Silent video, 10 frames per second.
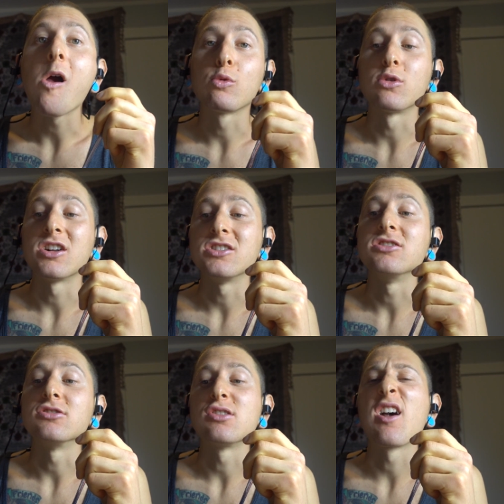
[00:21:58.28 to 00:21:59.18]
what I
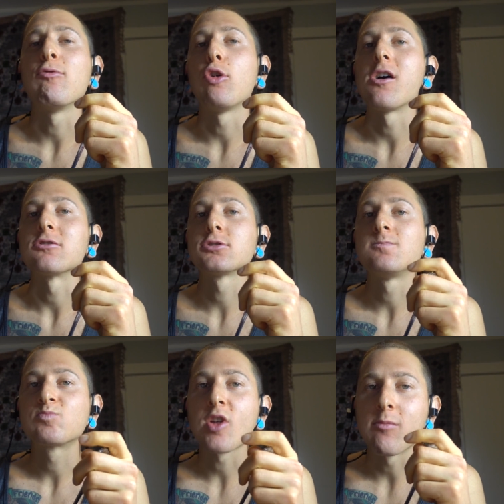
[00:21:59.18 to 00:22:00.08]
eat in a day vlogs.
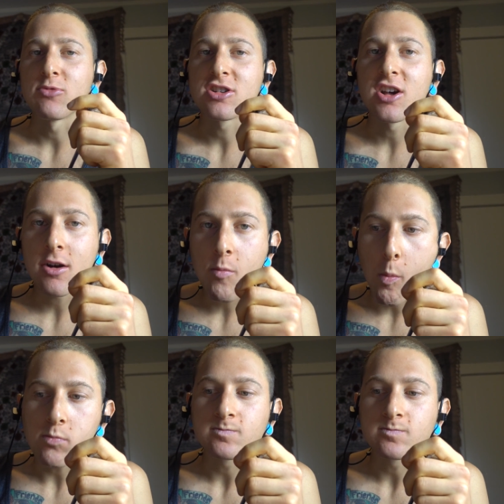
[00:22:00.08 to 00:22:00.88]
I'm the king.